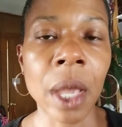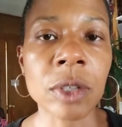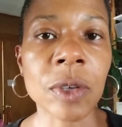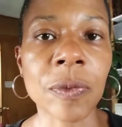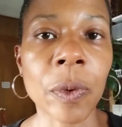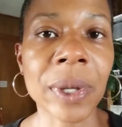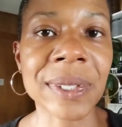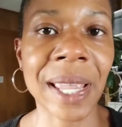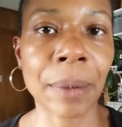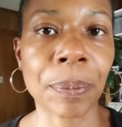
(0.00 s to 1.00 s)
So for
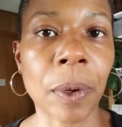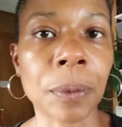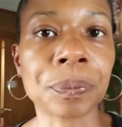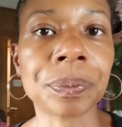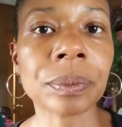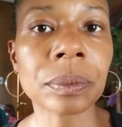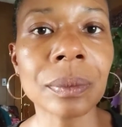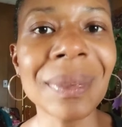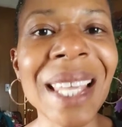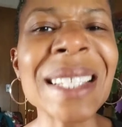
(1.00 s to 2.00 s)
example,
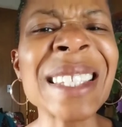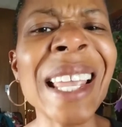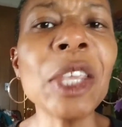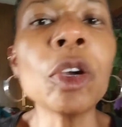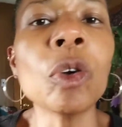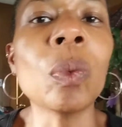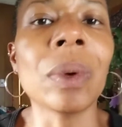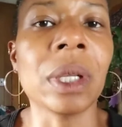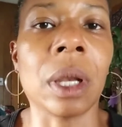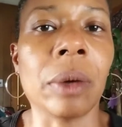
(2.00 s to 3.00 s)
say you
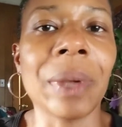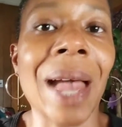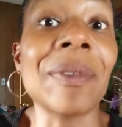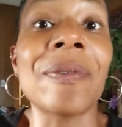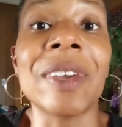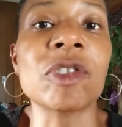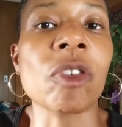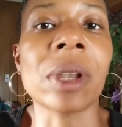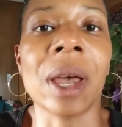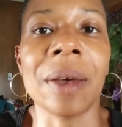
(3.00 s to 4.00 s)
have a
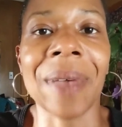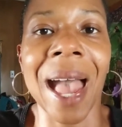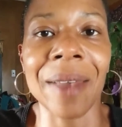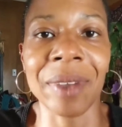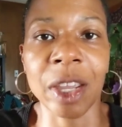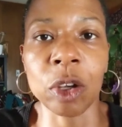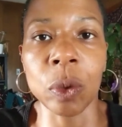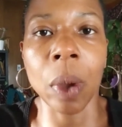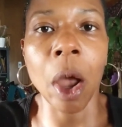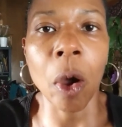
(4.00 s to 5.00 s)
vision of having a
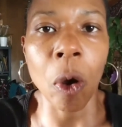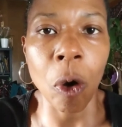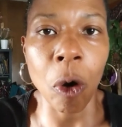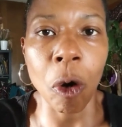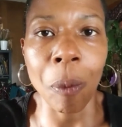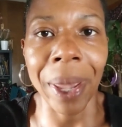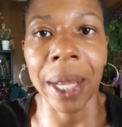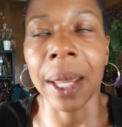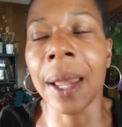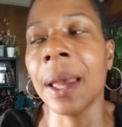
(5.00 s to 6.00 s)
new home and